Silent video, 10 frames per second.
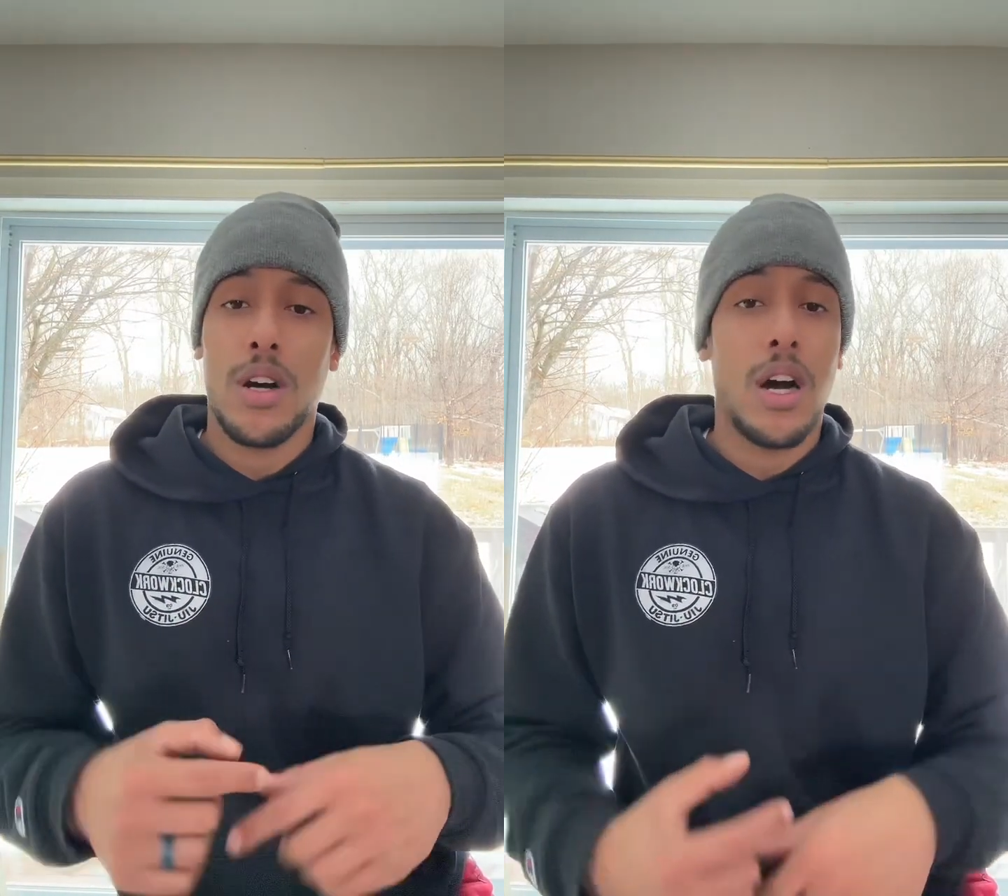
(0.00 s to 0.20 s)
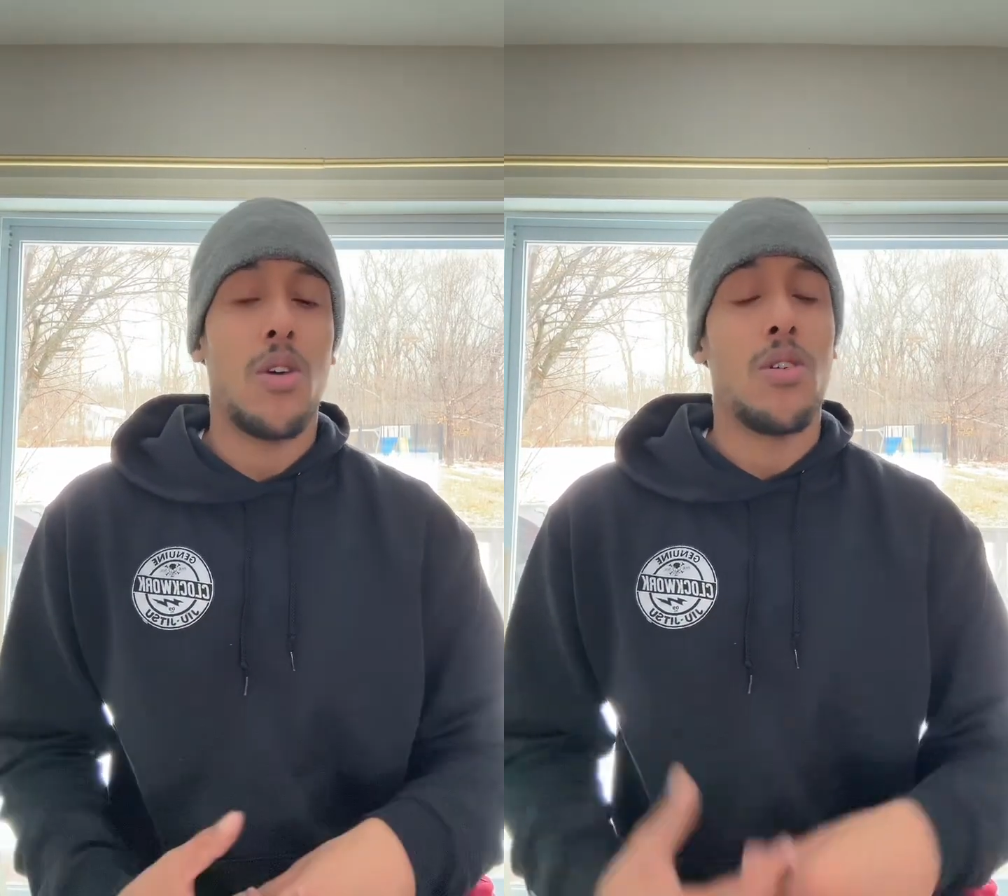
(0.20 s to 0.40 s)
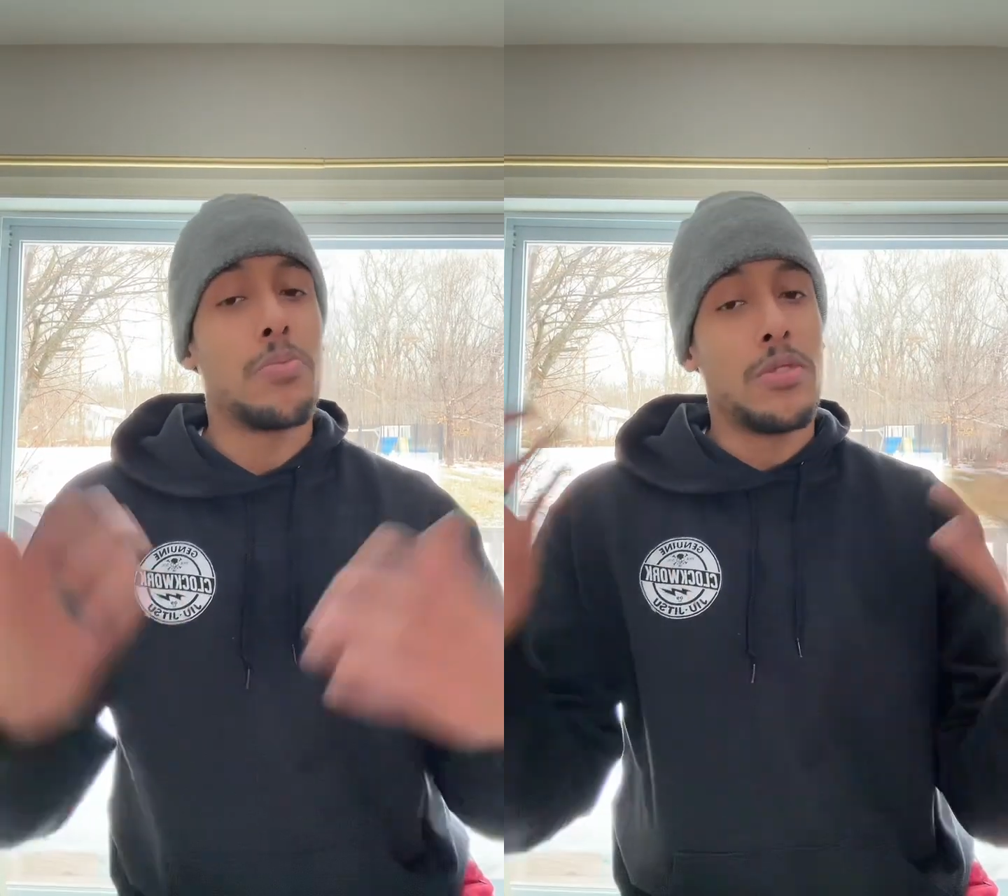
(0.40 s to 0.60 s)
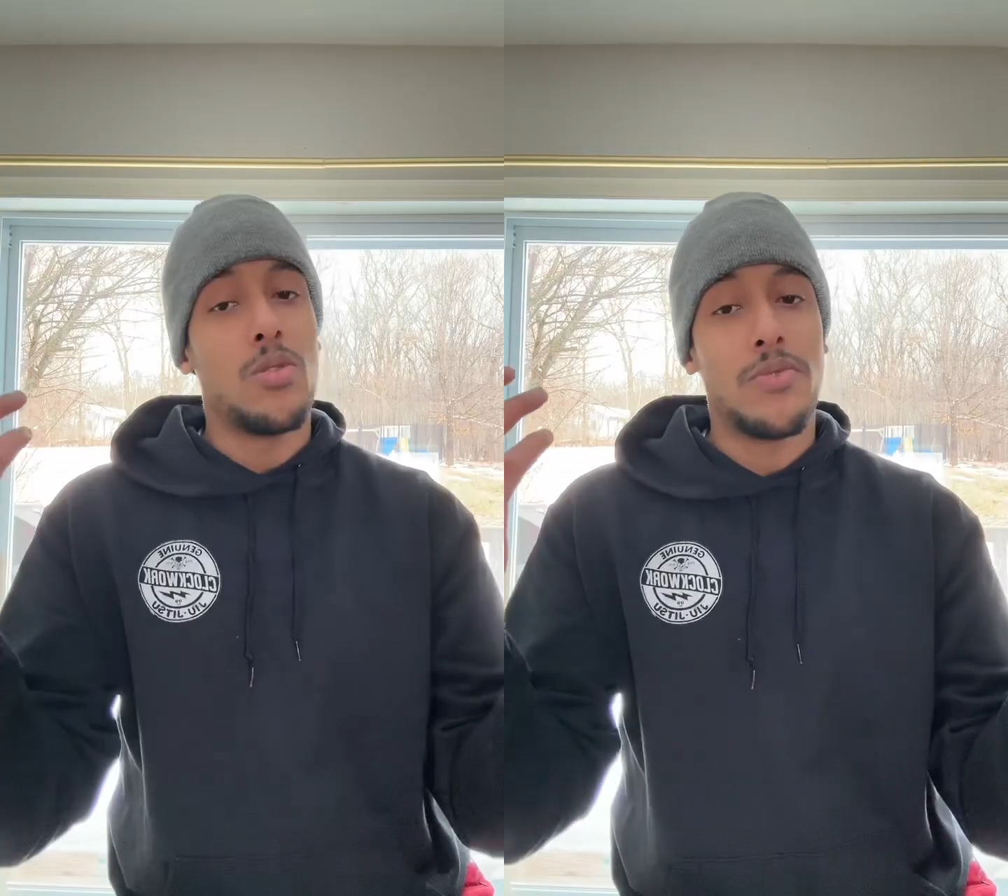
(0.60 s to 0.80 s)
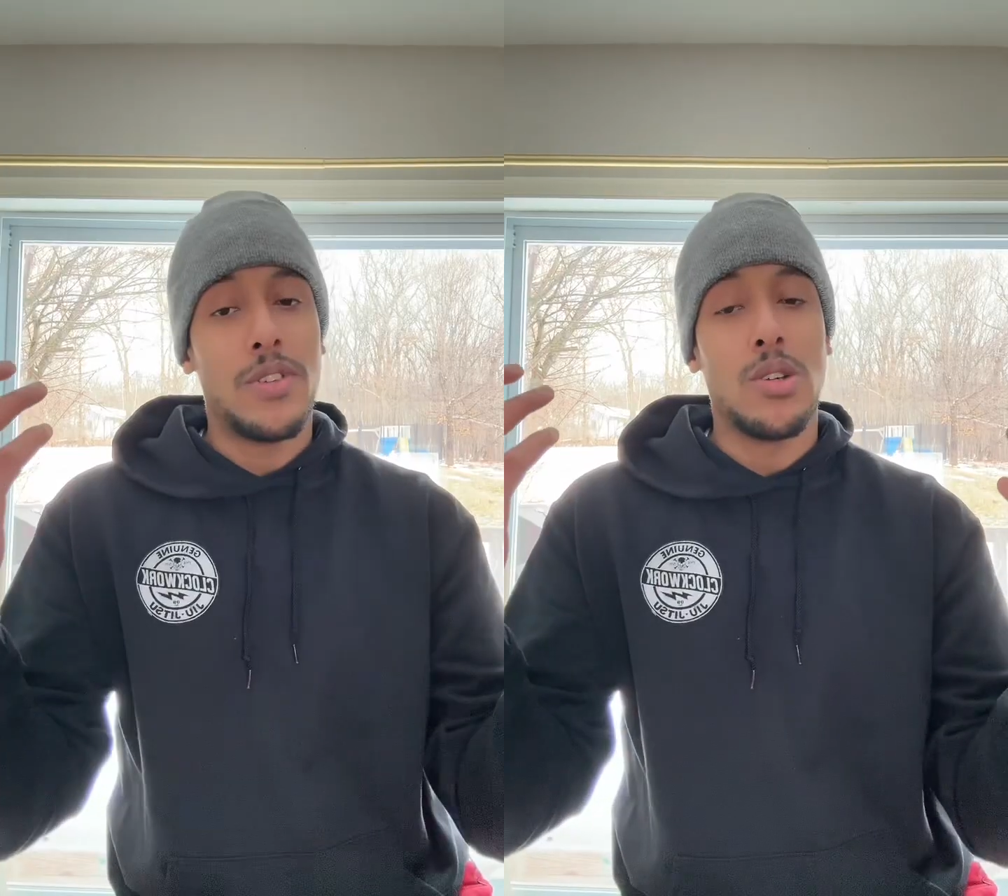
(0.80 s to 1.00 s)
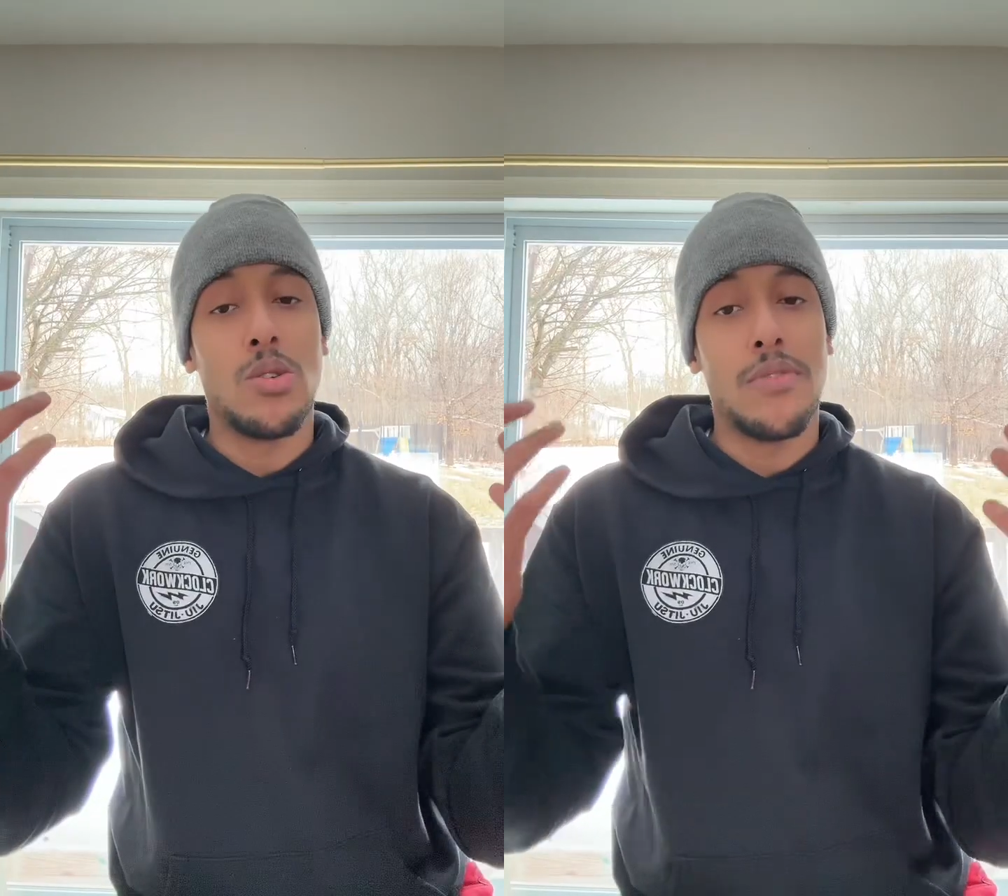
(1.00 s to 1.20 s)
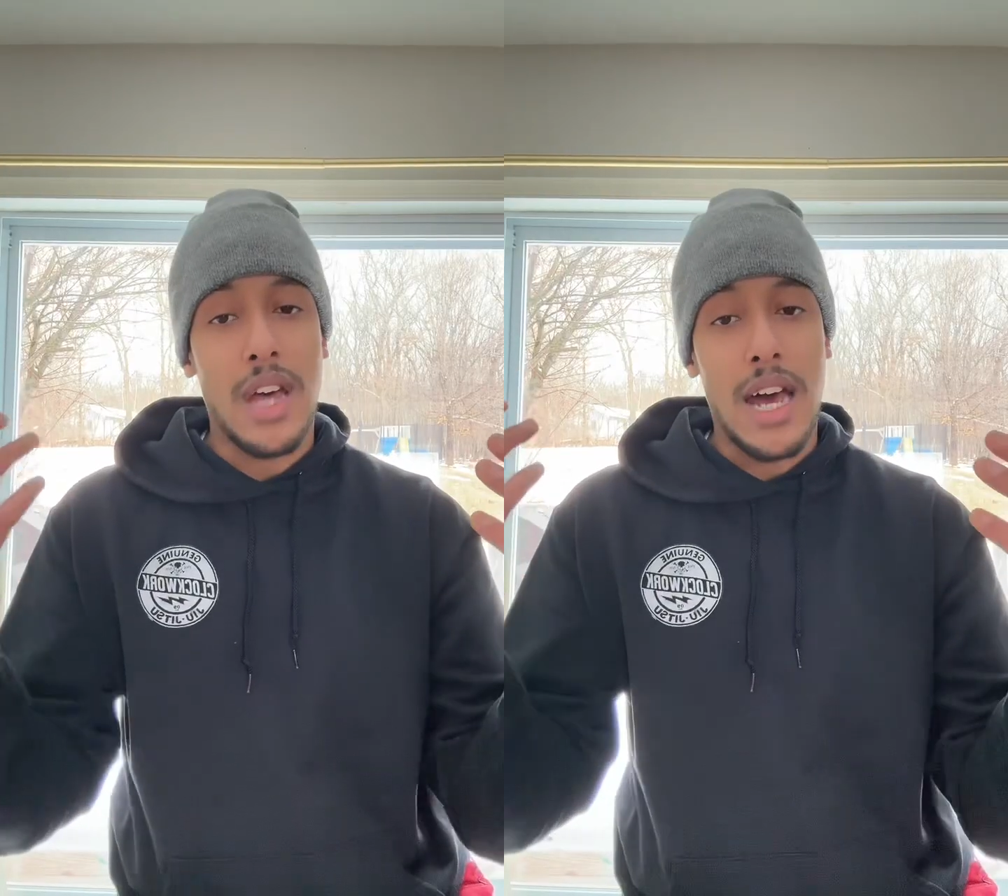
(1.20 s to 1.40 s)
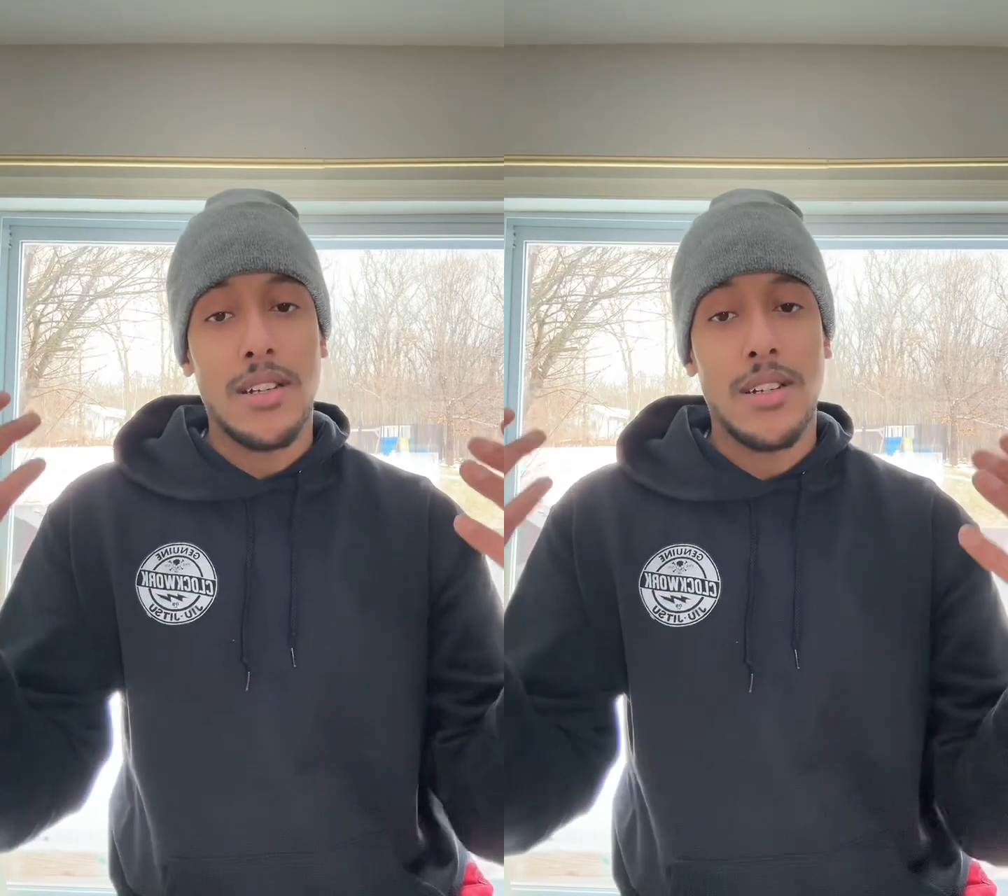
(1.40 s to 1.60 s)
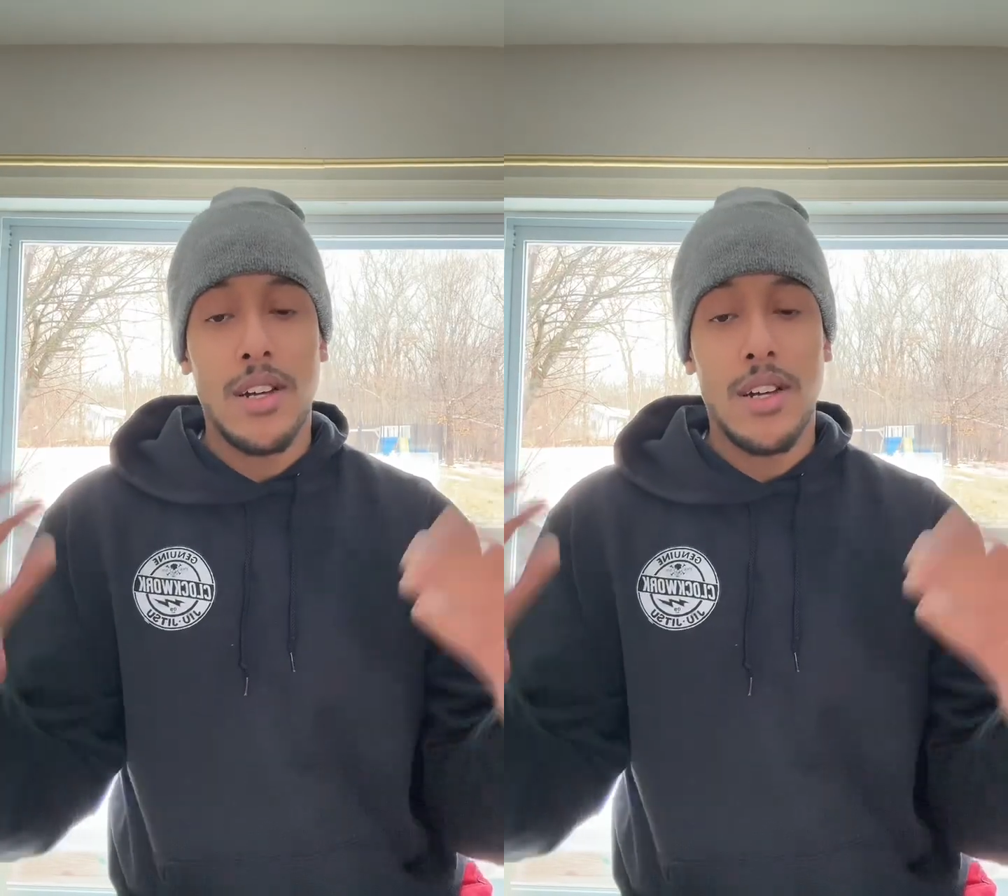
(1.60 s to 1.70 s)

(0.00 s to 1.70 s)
I'll upload a video of that.